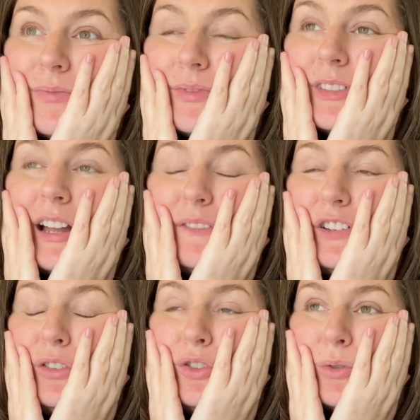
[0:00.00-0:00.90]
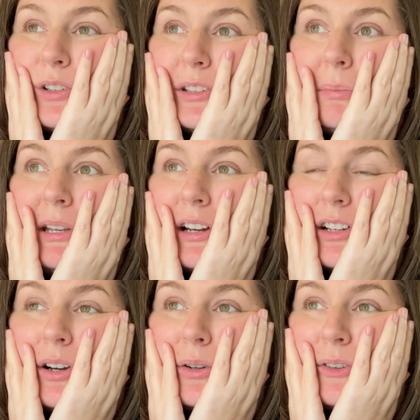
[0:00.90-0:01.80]
life is too short to be
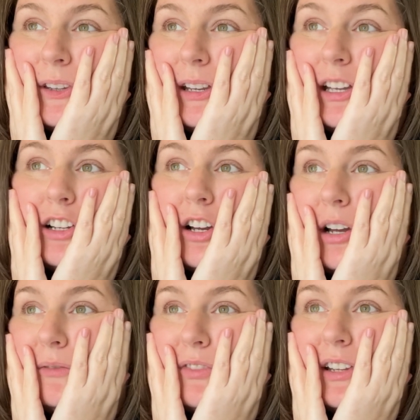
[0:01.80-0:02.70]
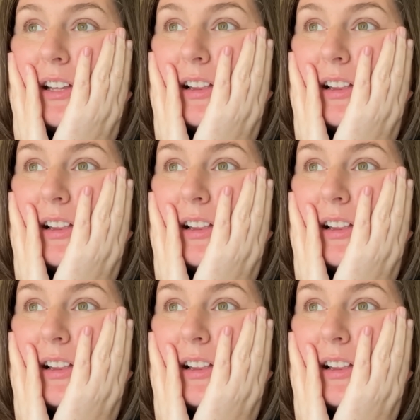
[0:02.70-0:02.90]
uncozy and uncomfy.